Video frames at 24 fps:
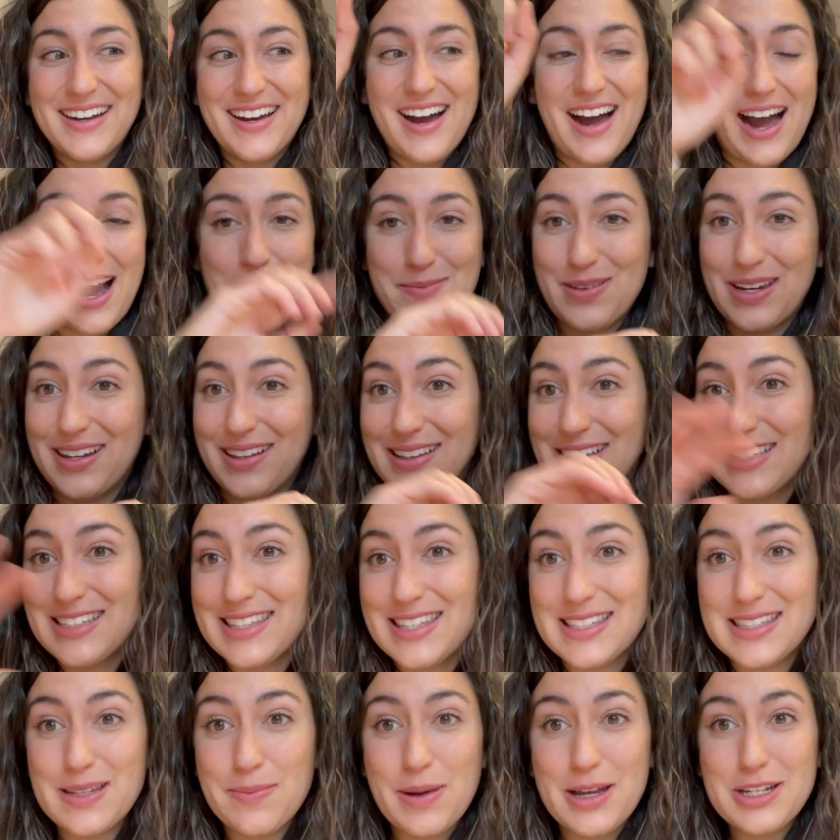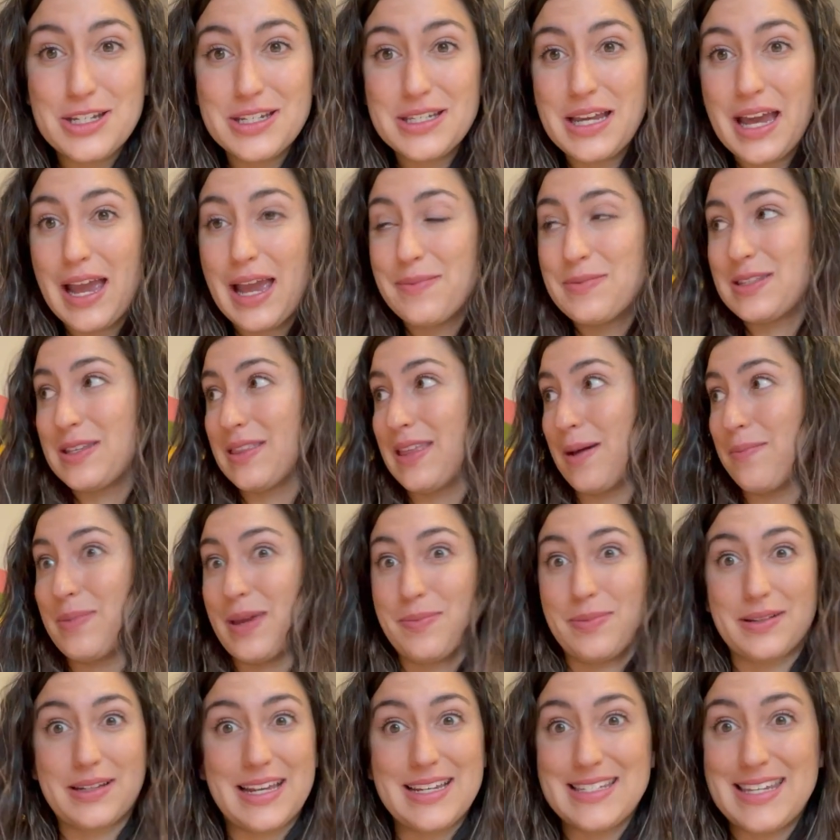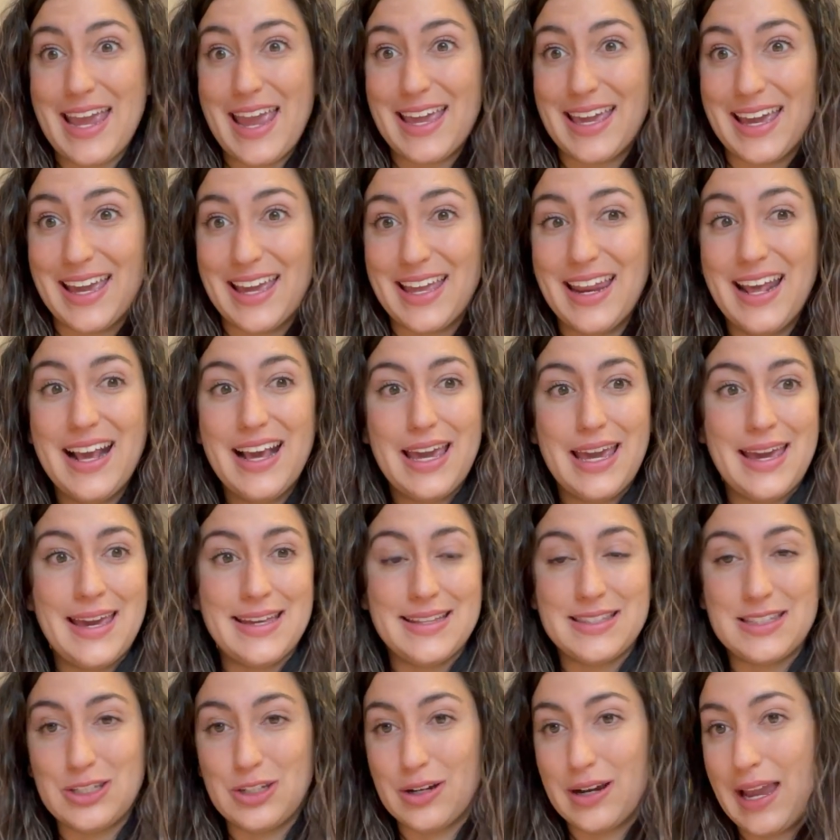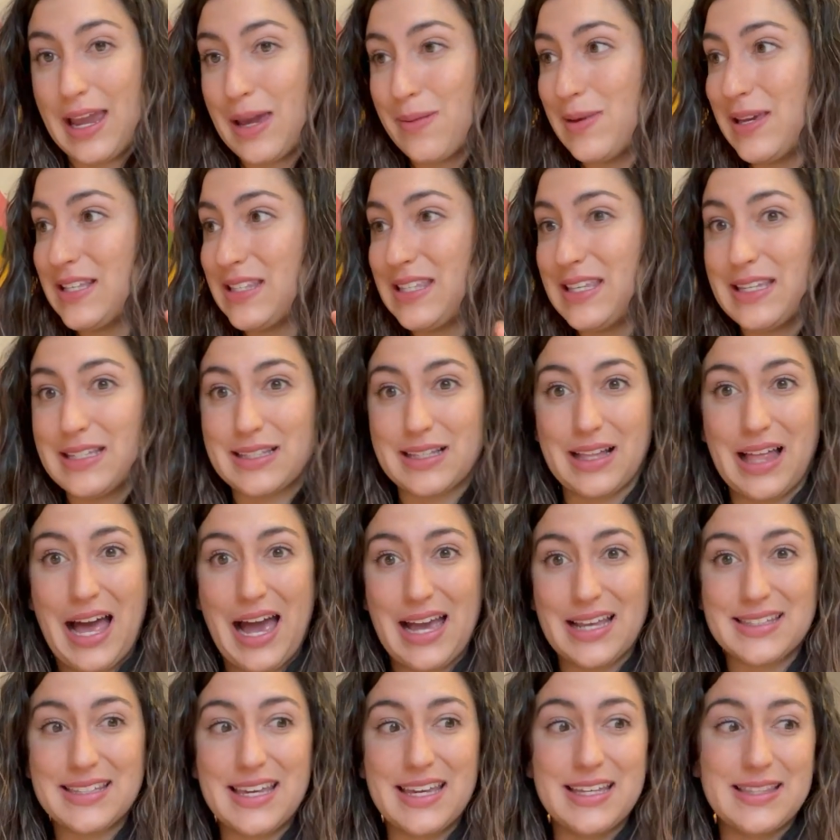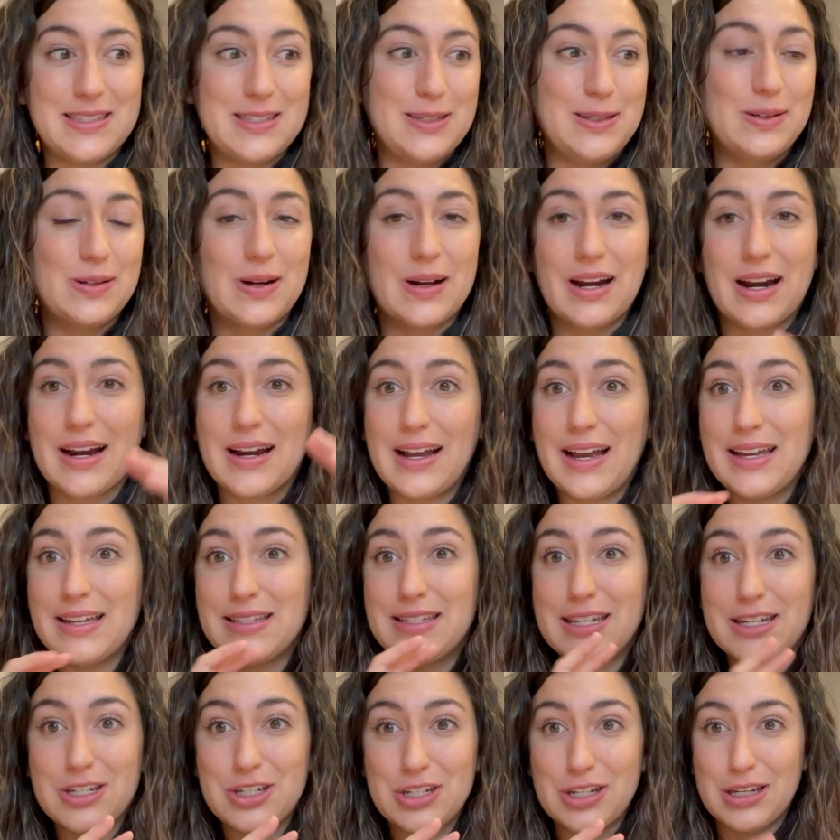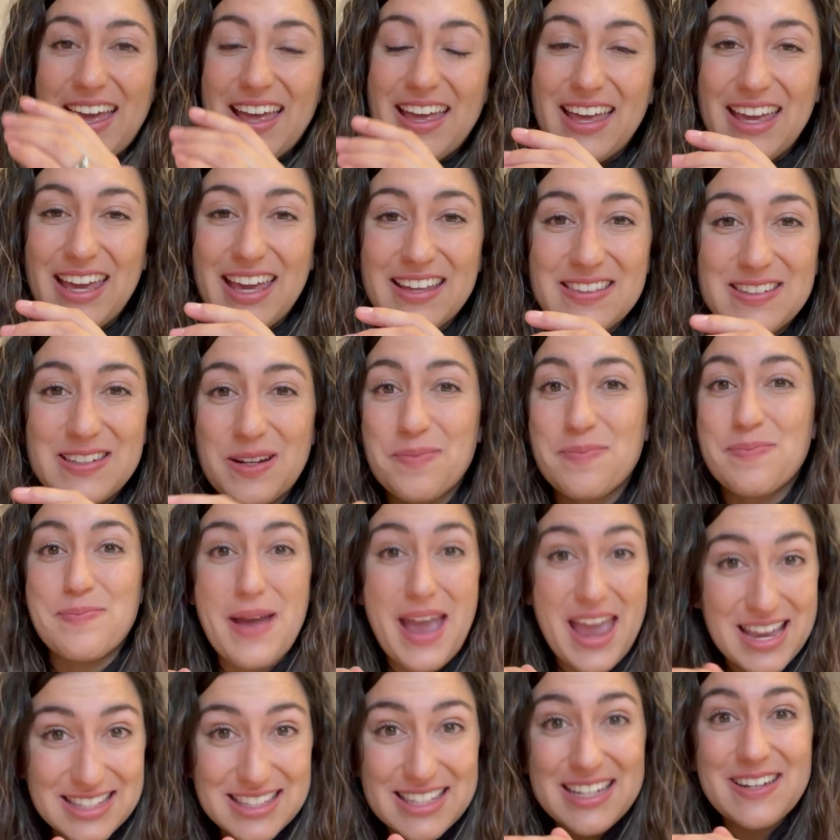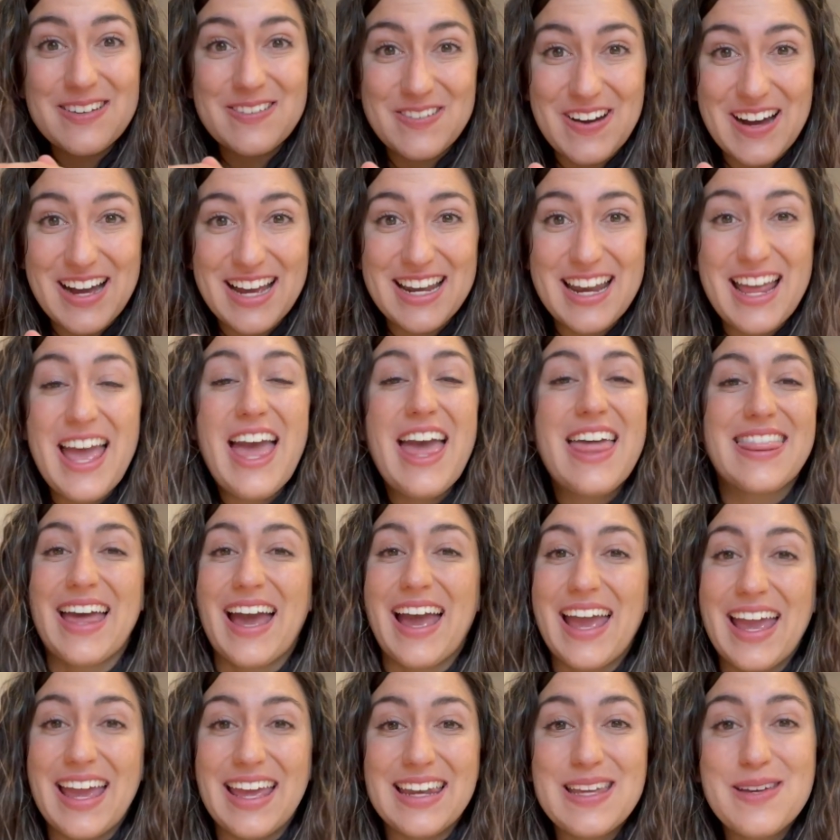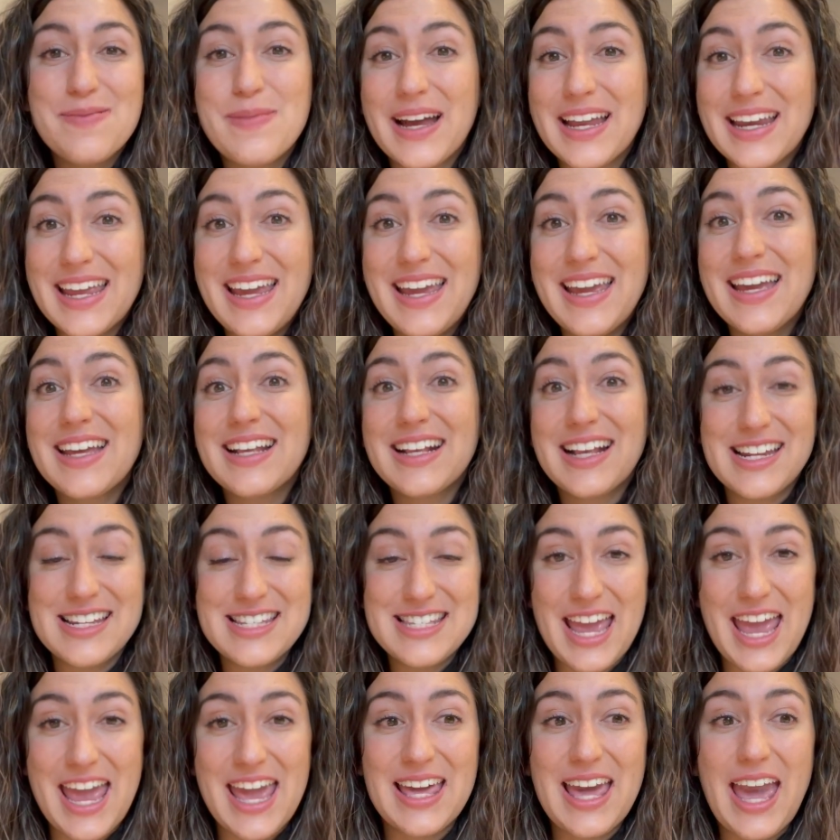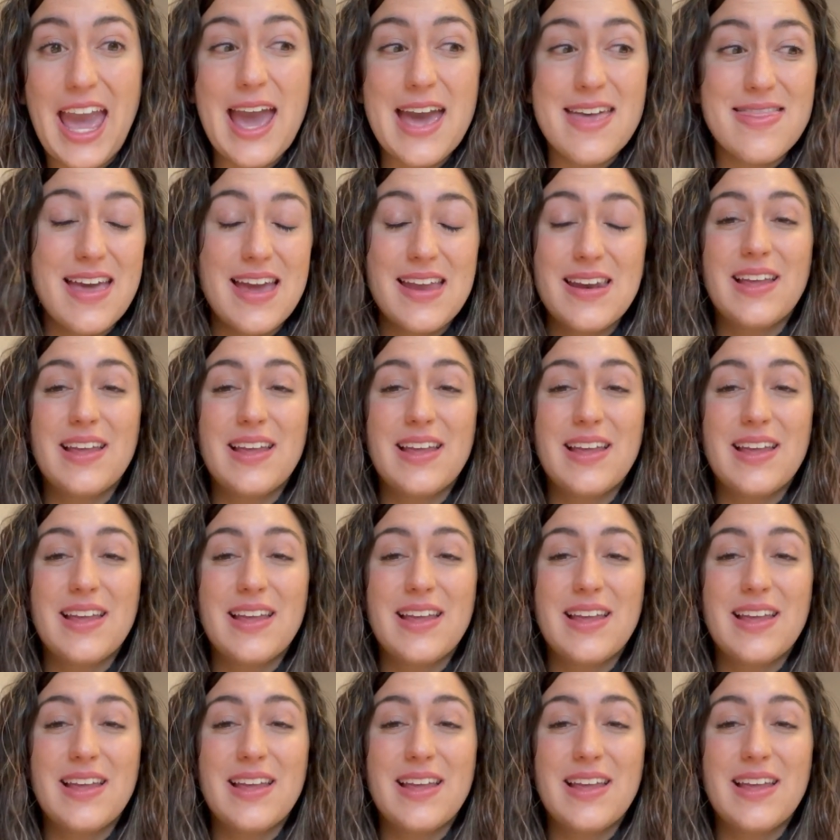I'm gonna list this a bunch of times so that people can take it. It's your ABCs class, it's your addition, it's your basic one that anybody can take and then